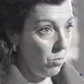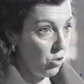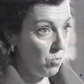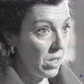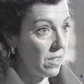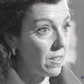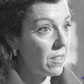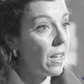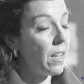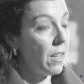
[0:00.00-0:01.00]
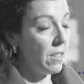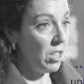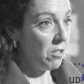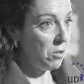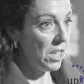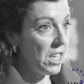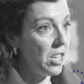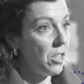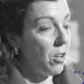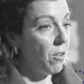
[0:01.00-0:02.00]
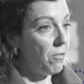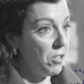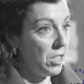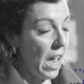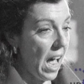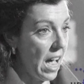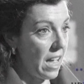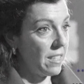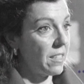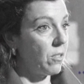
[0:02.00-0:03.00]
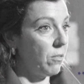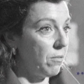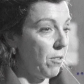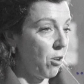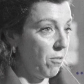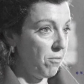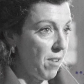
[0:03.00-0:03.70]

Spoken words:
which means degree of task or